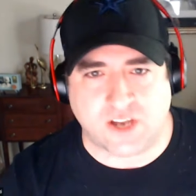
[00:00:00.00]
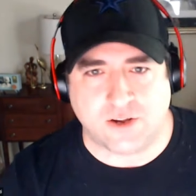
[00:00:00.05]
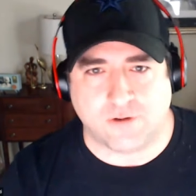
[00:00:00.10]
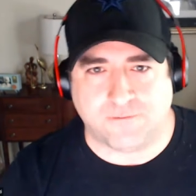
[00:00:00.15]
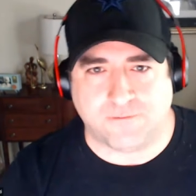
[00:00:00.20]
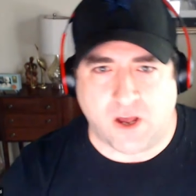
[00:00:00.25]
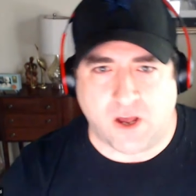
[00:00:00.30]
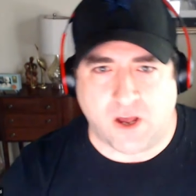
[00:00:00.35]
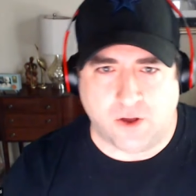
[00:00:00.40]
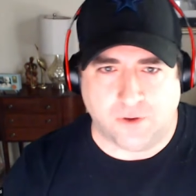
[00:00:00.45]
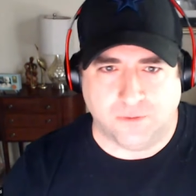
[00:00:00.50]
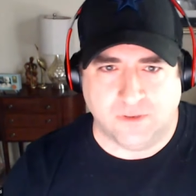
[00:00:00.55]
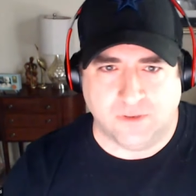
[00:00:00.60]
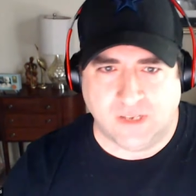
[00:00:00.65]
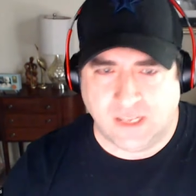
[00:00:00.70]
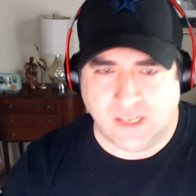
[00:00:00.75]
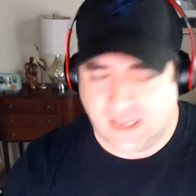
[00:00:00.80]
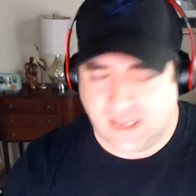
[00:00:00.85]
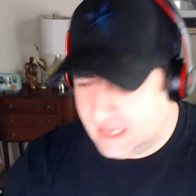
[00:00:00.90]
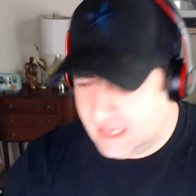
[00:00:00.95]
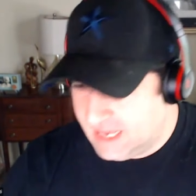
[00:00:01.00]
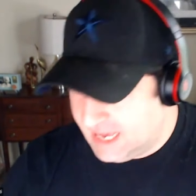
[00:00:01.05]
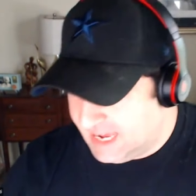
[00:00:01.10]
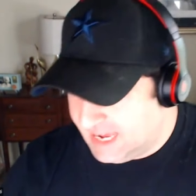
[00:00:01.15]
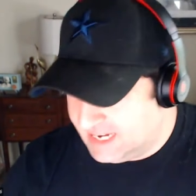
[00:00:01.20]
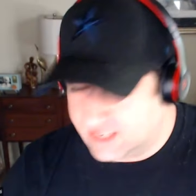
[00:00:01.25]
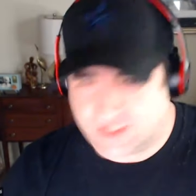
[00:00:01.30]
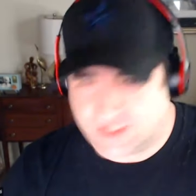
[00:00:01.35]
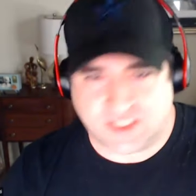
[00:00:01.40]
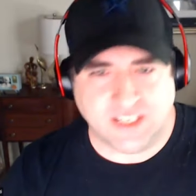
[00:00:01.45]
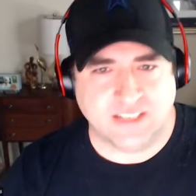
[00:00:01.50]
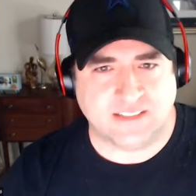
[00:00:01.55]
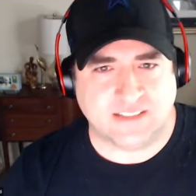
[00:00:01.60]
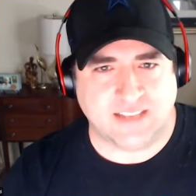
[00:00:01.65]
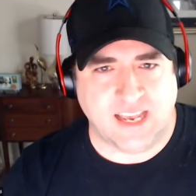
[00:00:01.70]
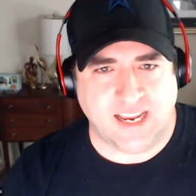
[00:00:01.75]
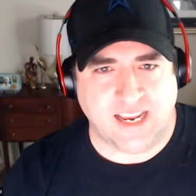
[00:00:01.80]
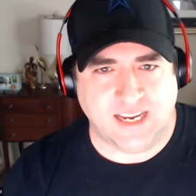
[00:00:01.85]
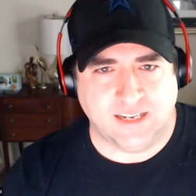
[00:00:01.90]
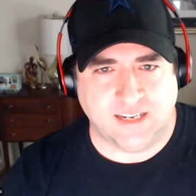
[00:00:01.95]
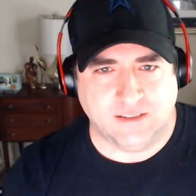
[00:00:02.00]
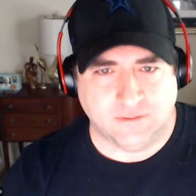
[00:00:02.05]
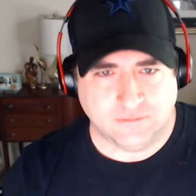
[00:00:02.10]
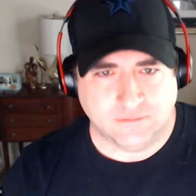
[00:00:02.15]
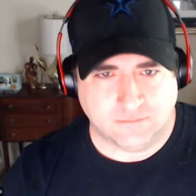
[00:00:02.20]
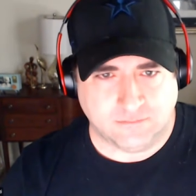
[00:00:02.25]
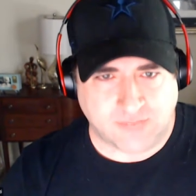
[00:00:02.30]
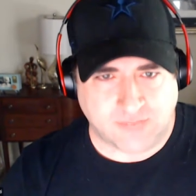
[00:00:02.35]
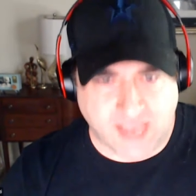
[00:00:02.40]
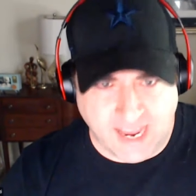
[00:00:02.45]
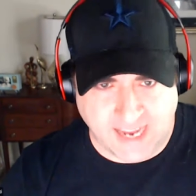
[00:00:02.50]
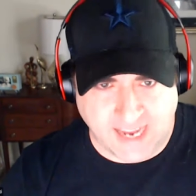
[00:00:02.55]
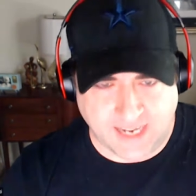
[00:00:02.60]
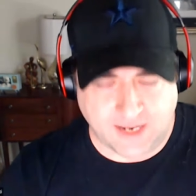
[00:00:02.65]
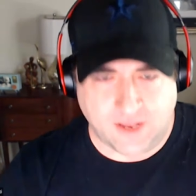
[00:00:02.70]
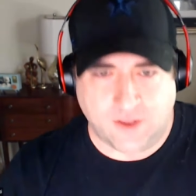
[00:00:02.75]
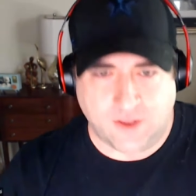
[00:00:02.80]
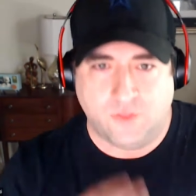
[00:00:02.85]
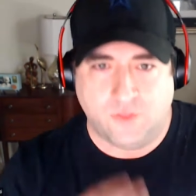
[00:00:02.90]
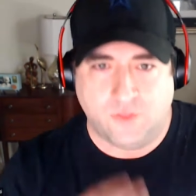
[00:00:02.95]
on your phone, and it's going to say, "Hey,